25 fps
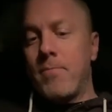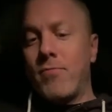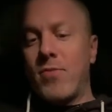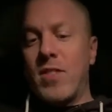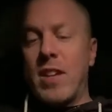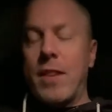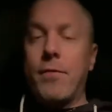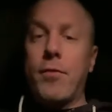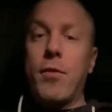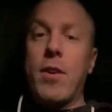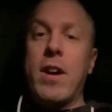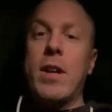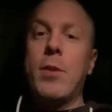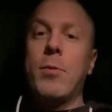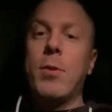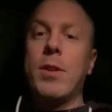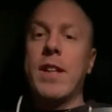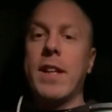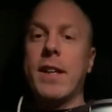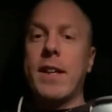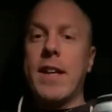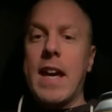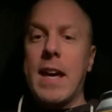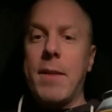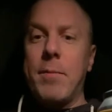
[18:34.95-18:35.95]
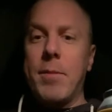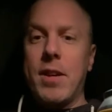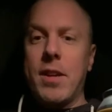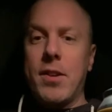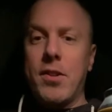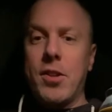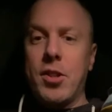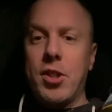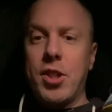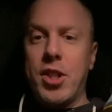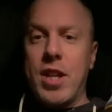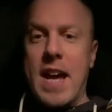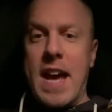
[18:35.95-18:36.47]
And for anyone that came into
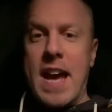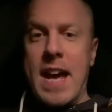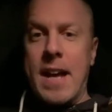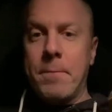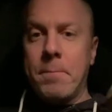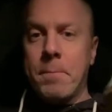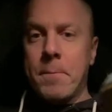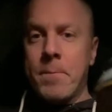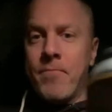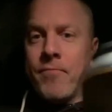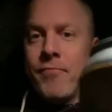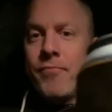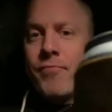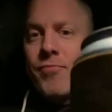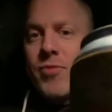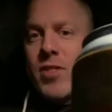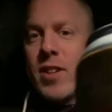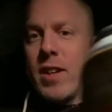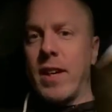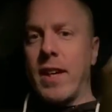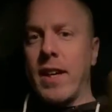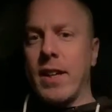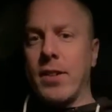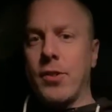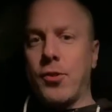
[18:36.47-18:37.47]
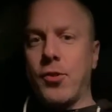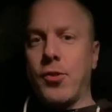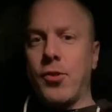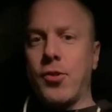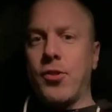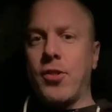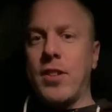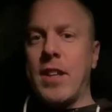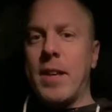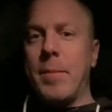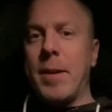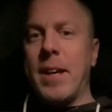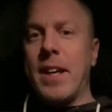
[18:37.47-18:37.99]
the chat, it's
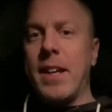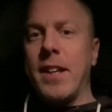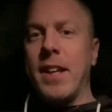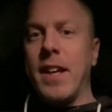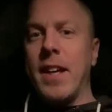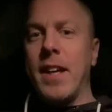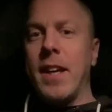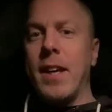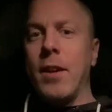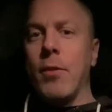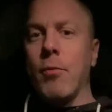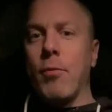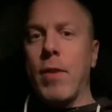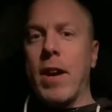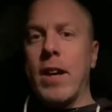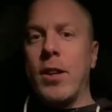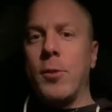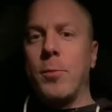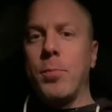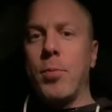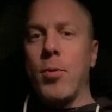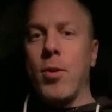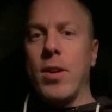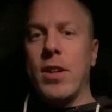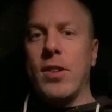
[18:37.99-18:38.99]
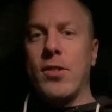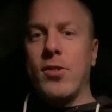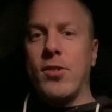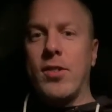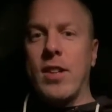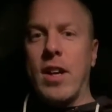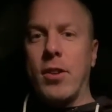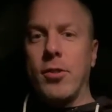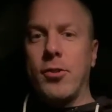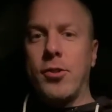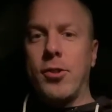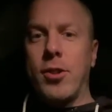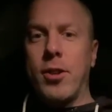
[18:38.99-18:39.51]
CBD Race Point
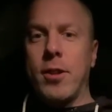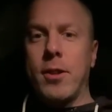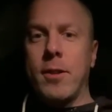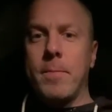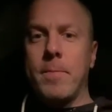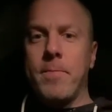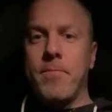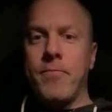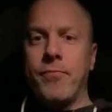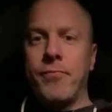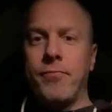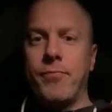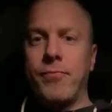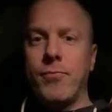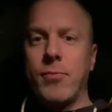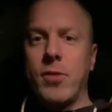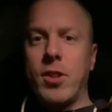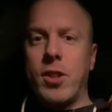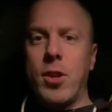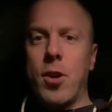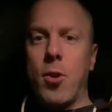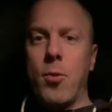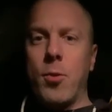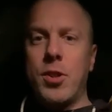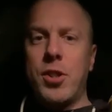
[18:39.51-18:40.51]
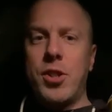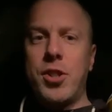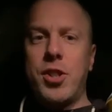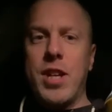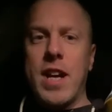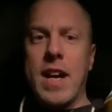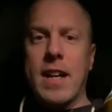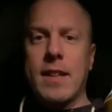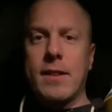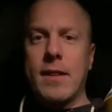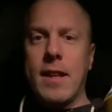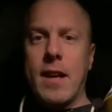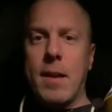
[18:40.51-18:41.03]
Seltzer. Go and
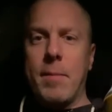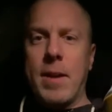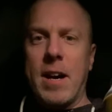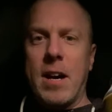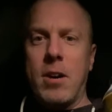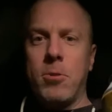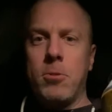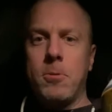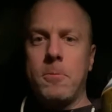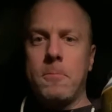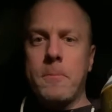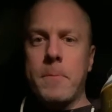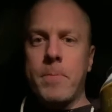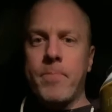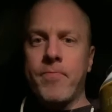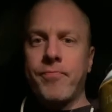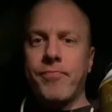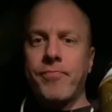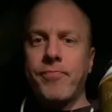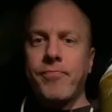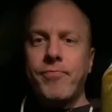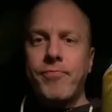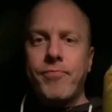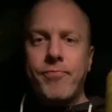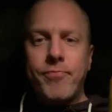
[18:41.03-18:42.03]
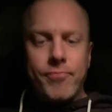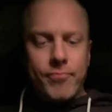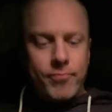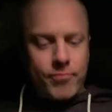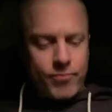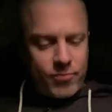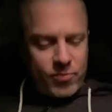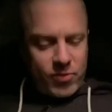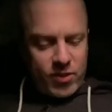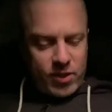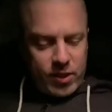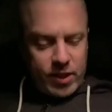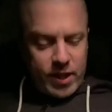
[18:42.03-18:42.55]
check them out.
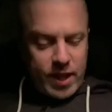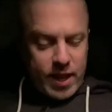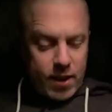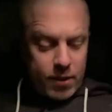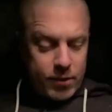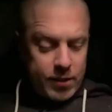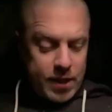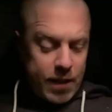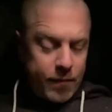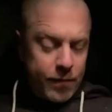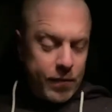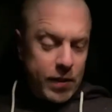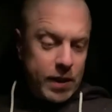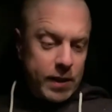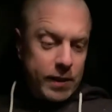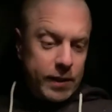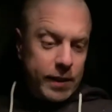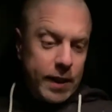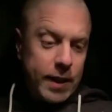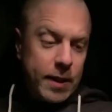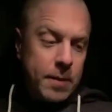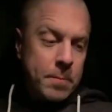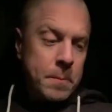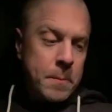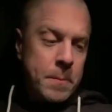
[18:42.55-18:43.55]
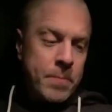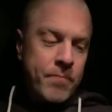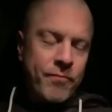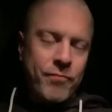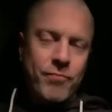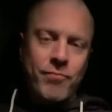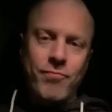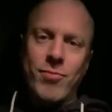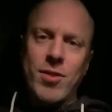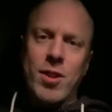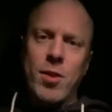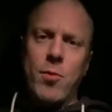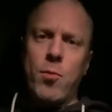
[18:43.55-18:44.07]
They're definitely
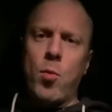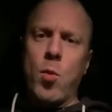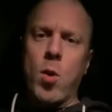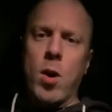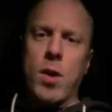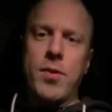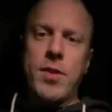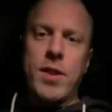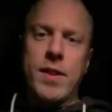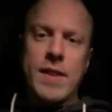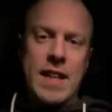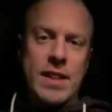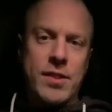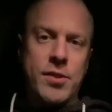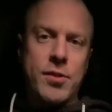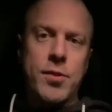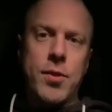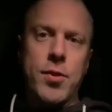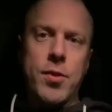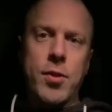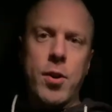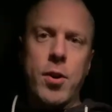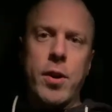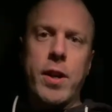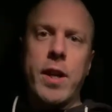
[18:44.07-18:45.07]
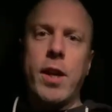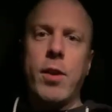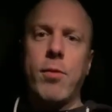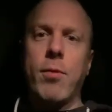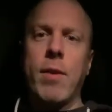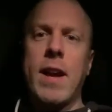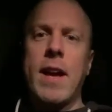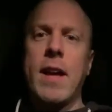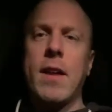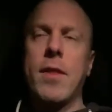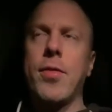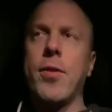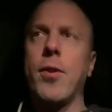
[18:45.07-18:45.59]
worth it. That's 30
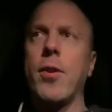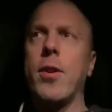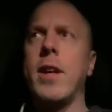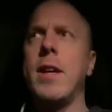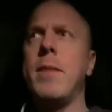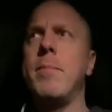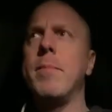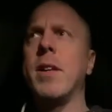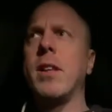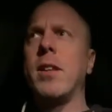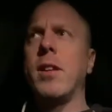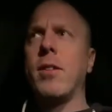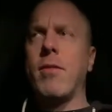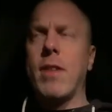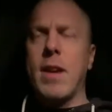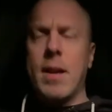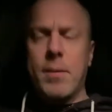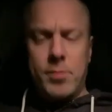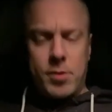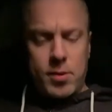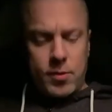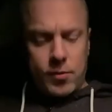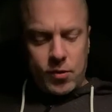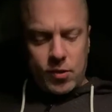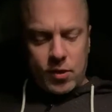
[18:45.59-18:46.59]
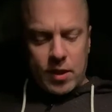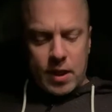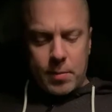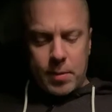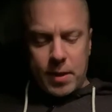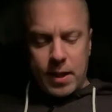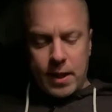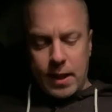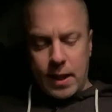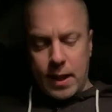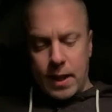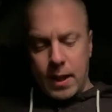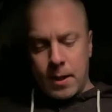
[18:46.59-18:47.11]
gram, 30 milligrams of
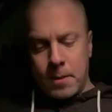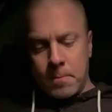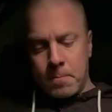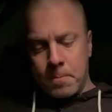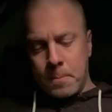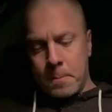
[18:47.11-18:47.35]
CBD